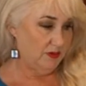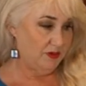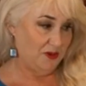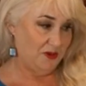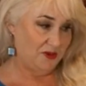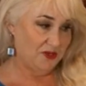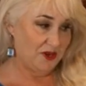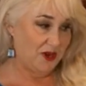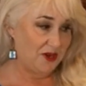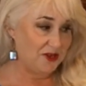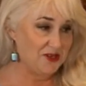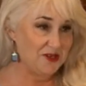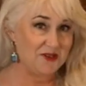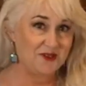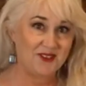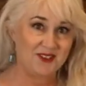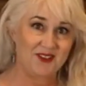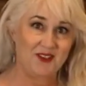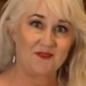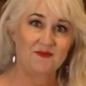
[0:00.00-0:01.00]
talk to
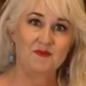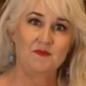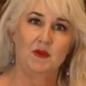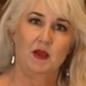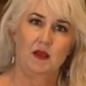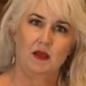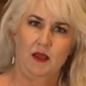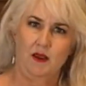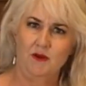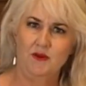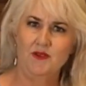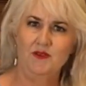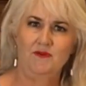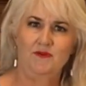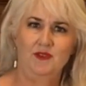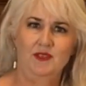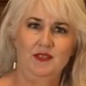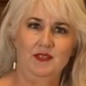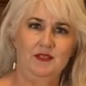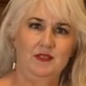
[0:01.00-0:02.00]
yourself about how are you
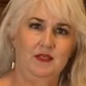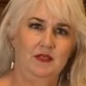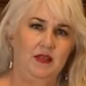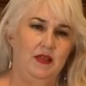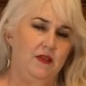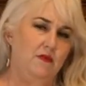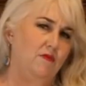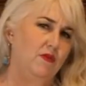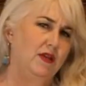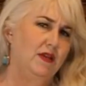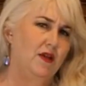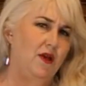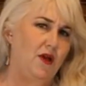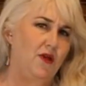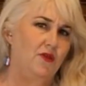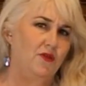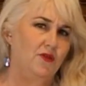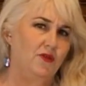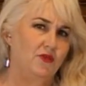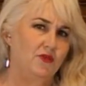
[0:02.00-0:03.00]
feeling today and what
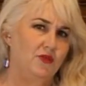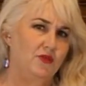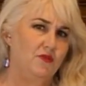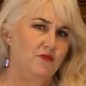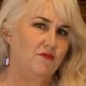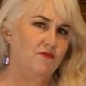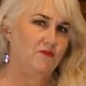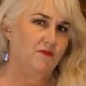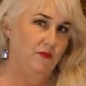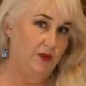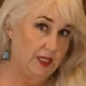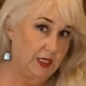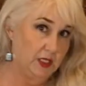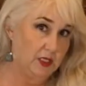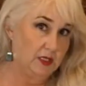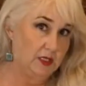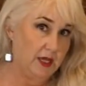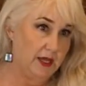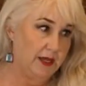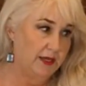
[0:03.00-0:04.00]
colors do you feel
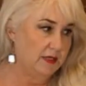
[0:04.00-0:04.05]
like.